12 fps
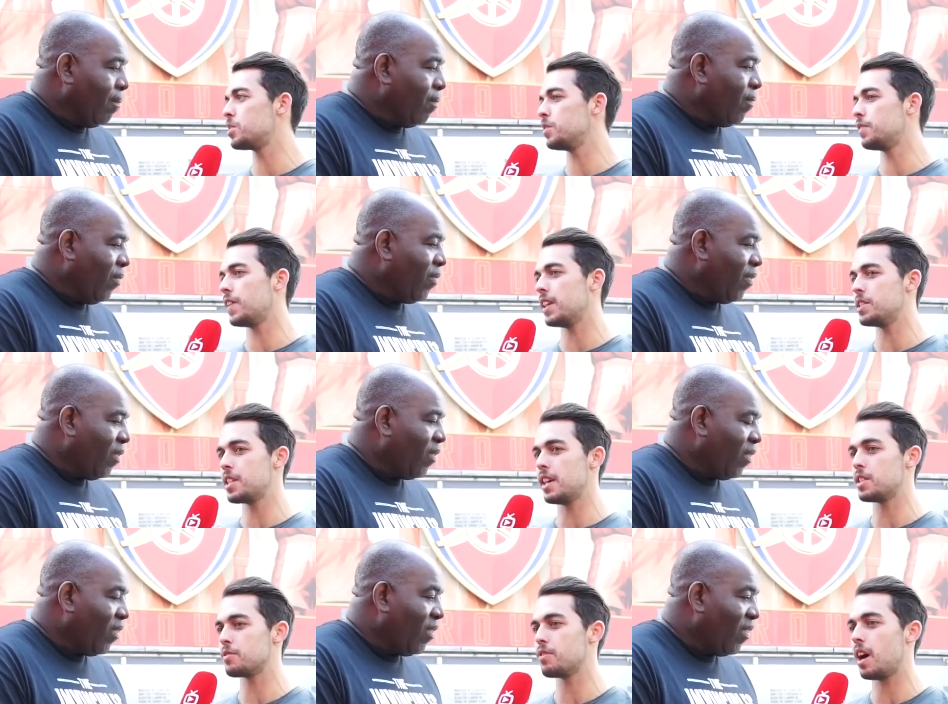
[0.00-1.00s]
Speaker 1: the two mm. fans. It
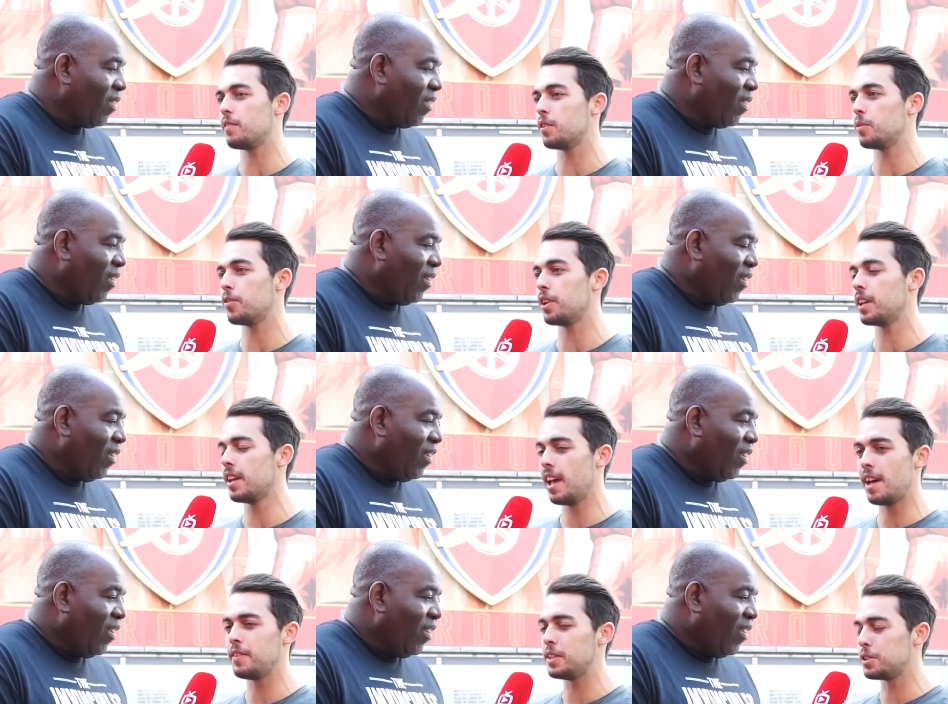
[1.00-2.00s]
is a rivalry.
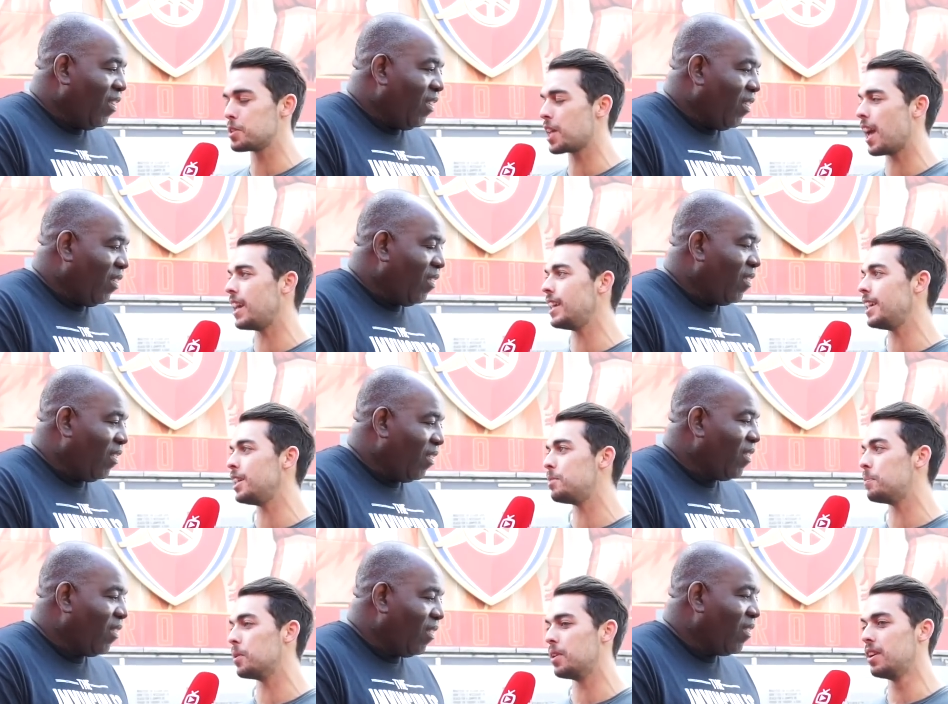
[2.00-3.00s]
It does get heated,
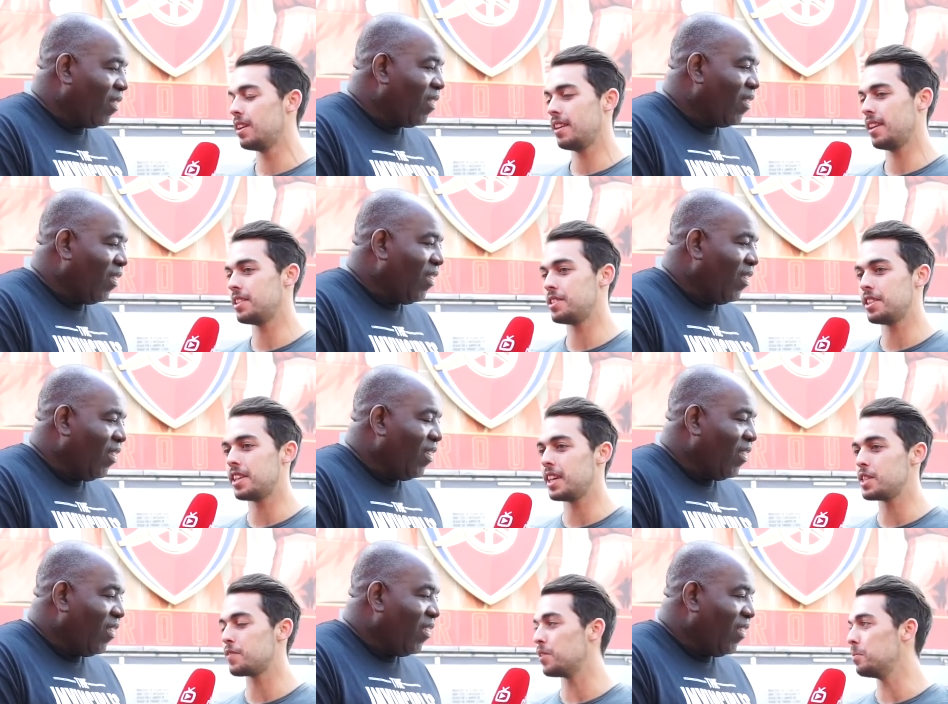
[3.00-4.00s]
but at the end of the day,
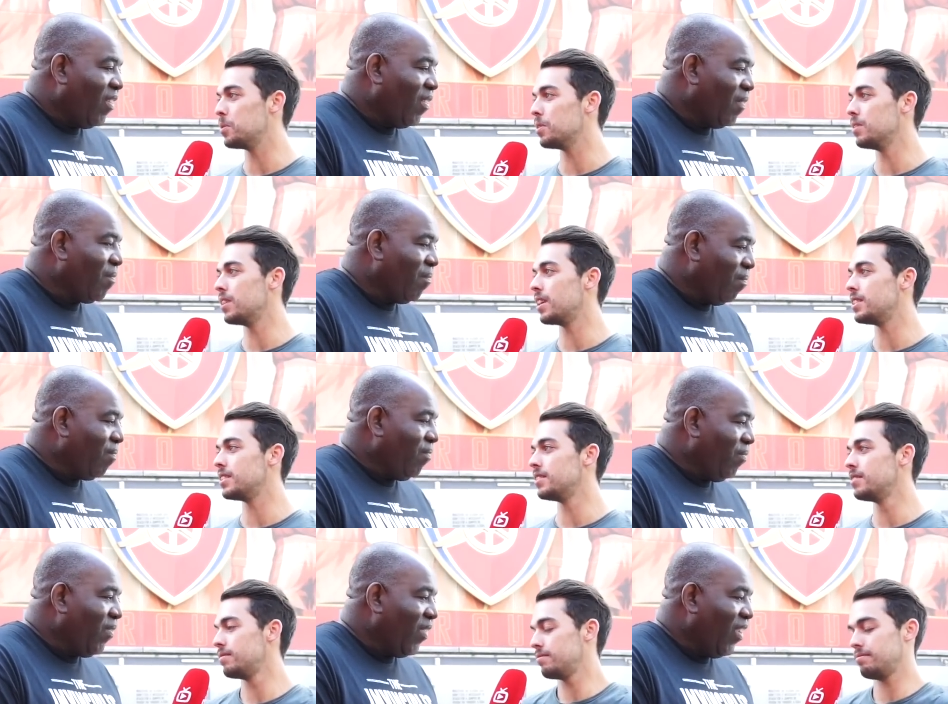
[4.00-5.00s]
it's football. Mm.
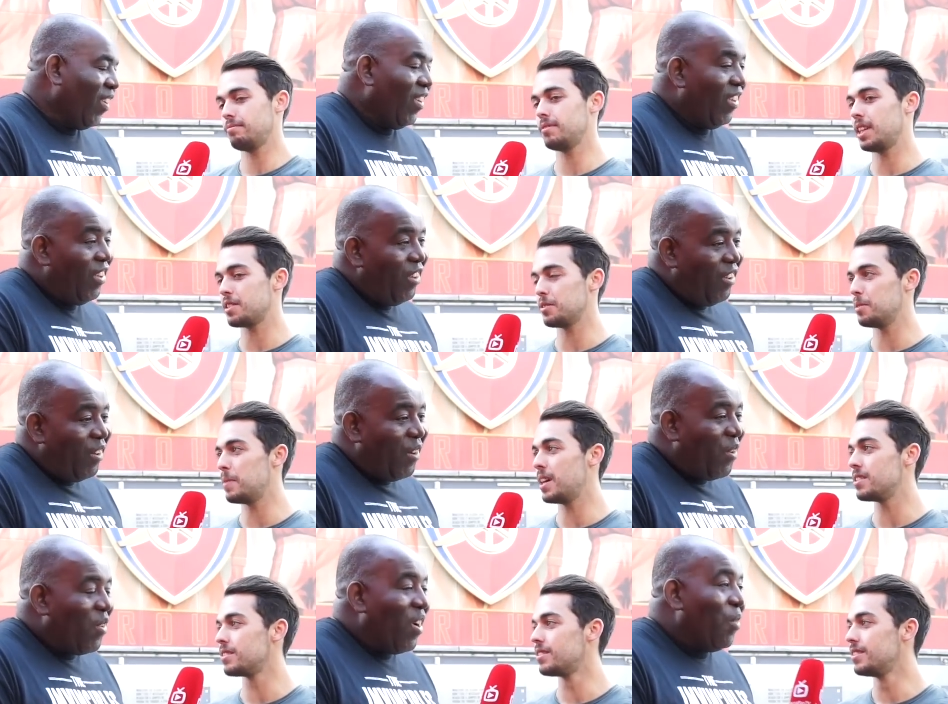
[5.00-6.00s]
And that's all that
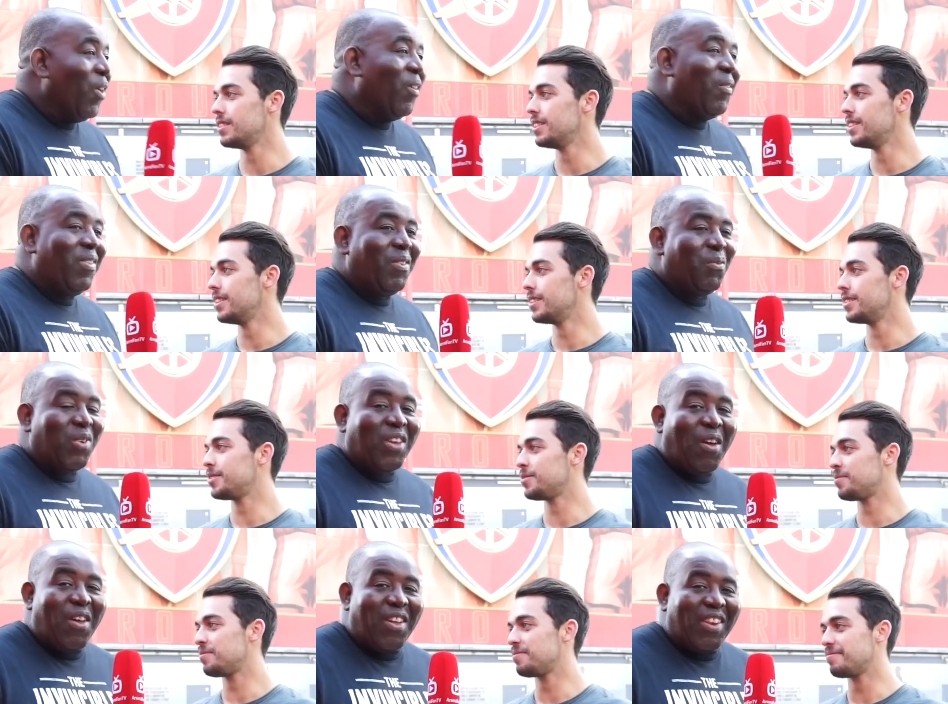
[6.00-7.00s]
matters. All
Speaker 2: right, well, we
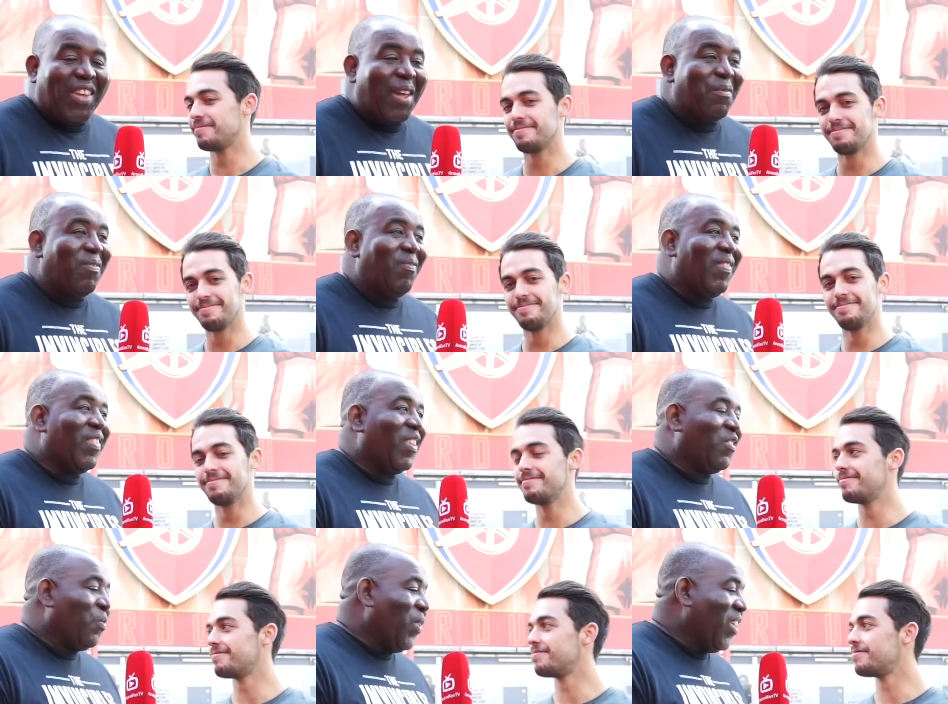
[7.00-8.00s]
go into the game
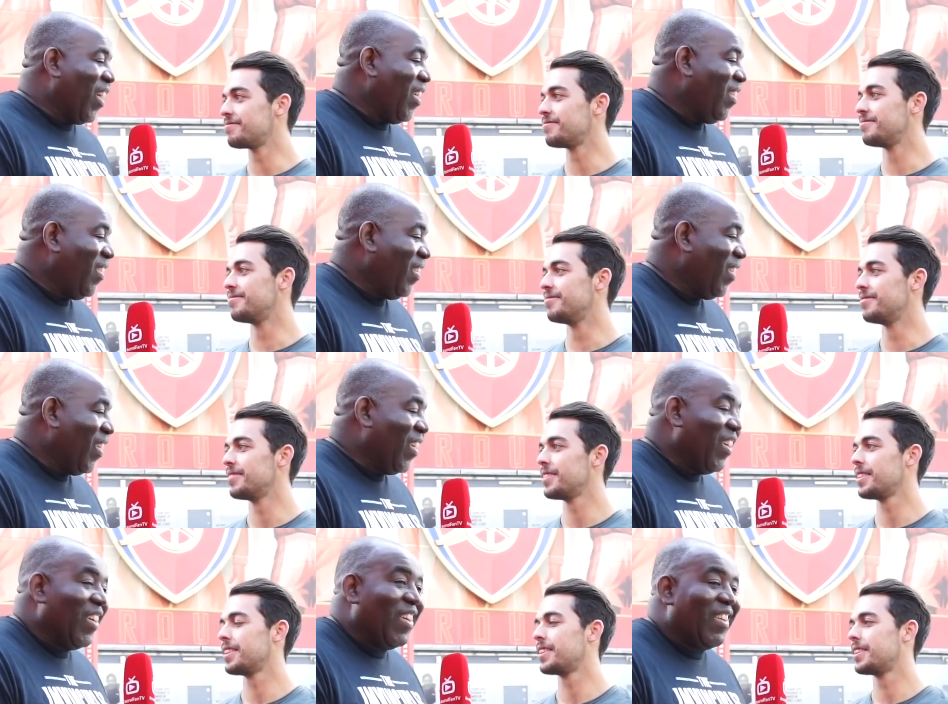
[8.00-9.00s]
this weekend.
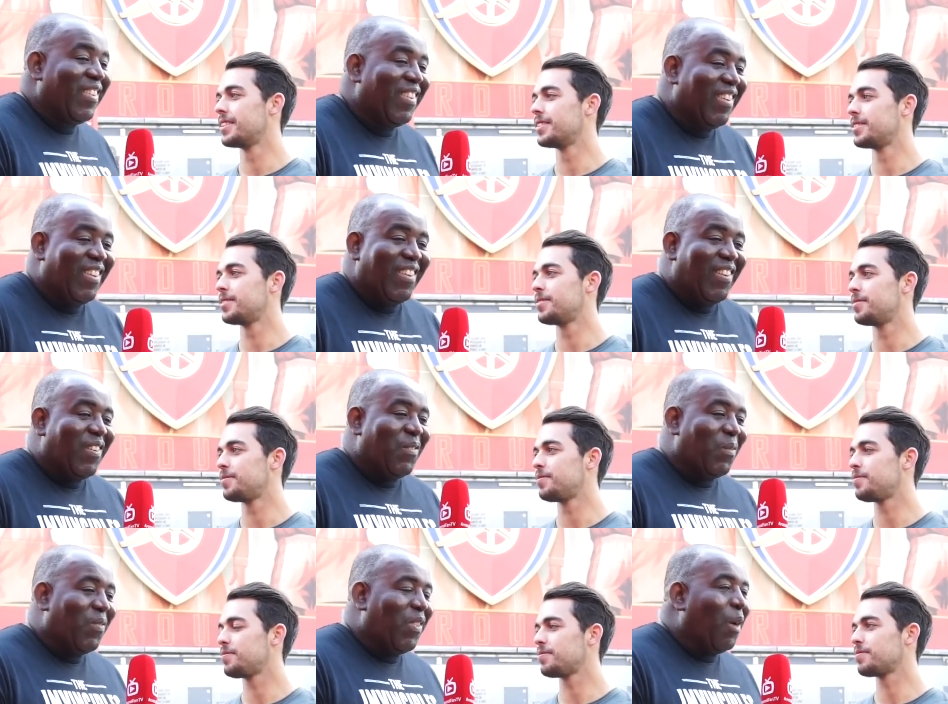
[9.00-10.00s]
Uh,
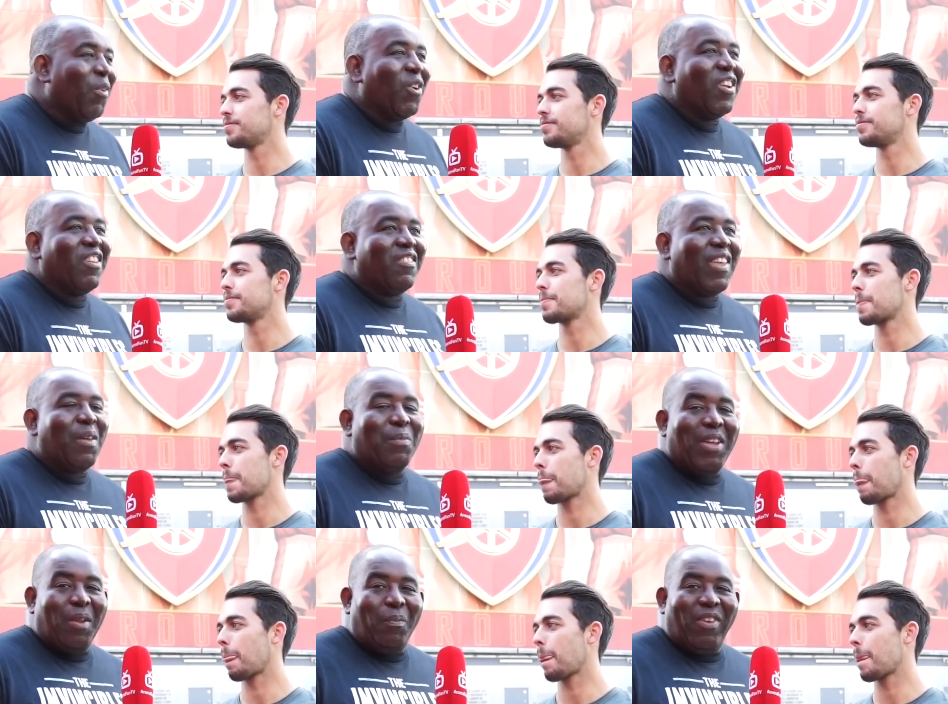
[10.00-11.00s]
no, I'm not going to say
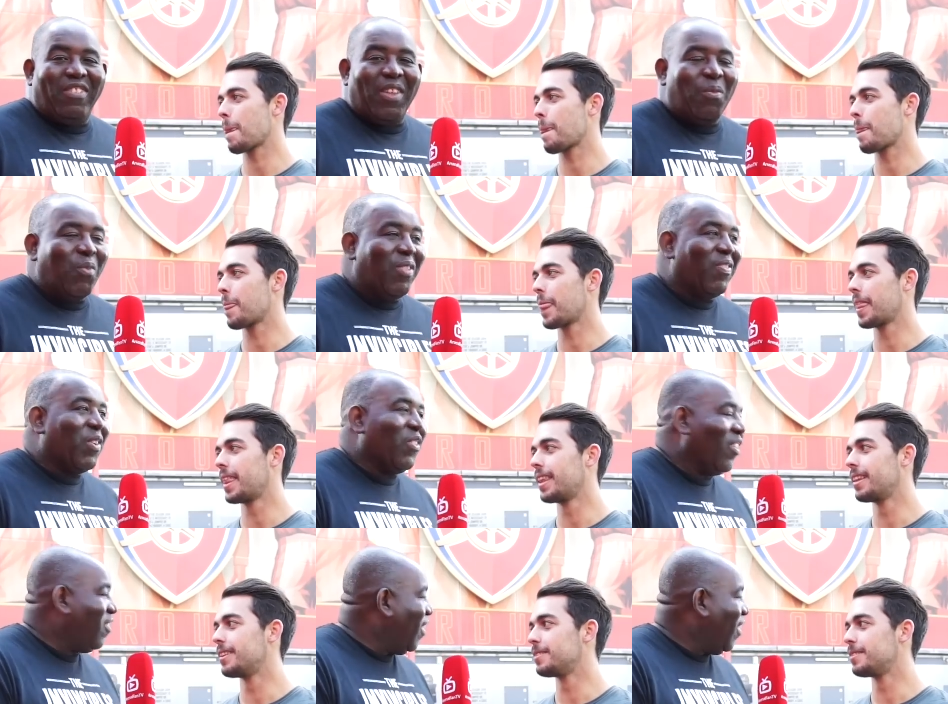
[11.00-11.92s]
may the best team win because I